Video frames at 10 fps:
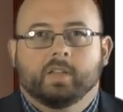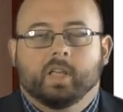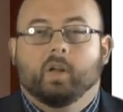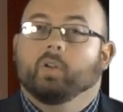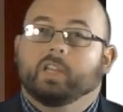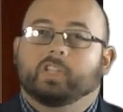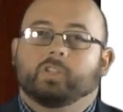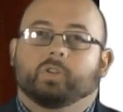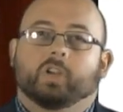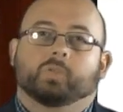Not only is He
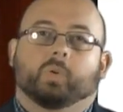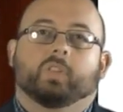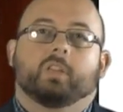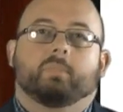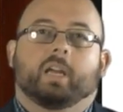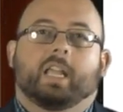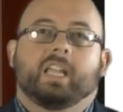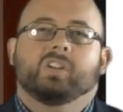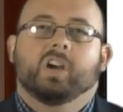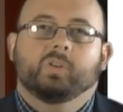trustworthy, but
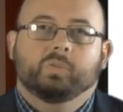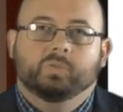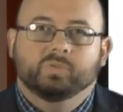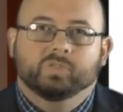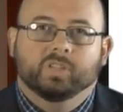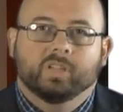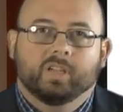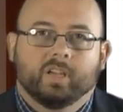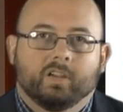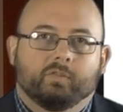He knows.
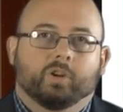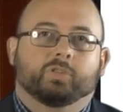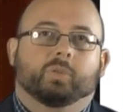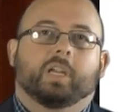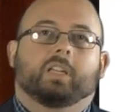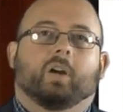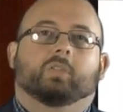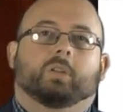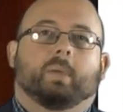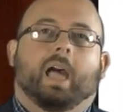Verse 3
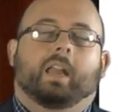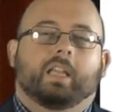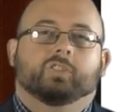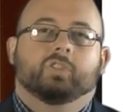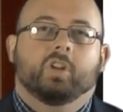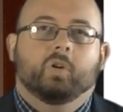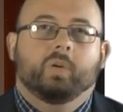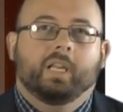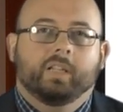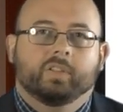talks about His
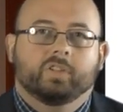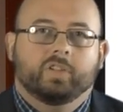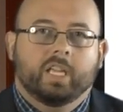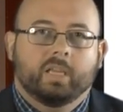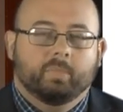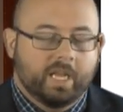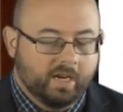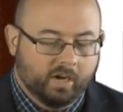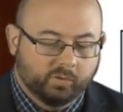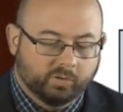knowing the sheep. He
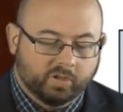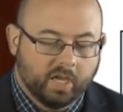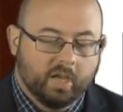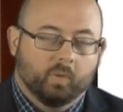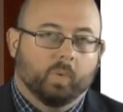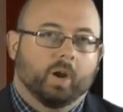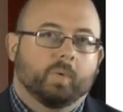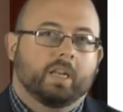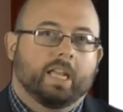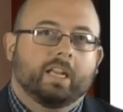knows where
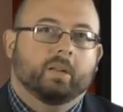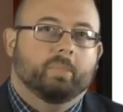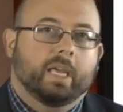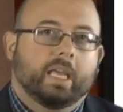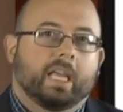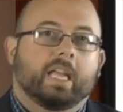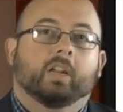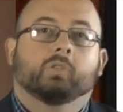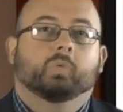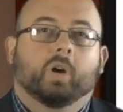we need to be. He
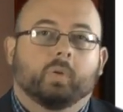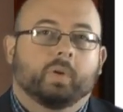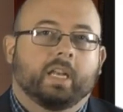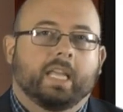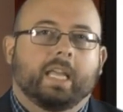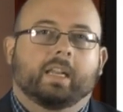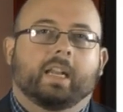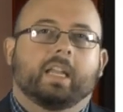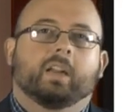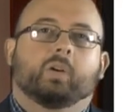knows what we need, and
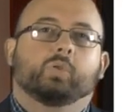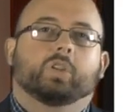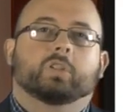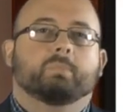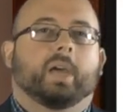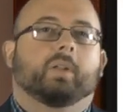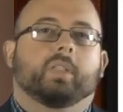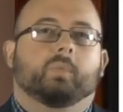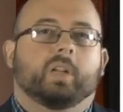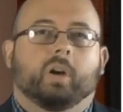He knows us better
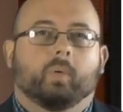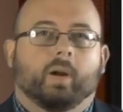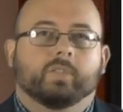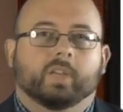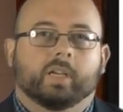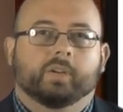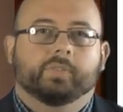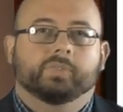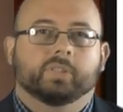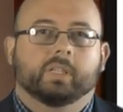than we know
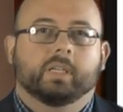ourselves.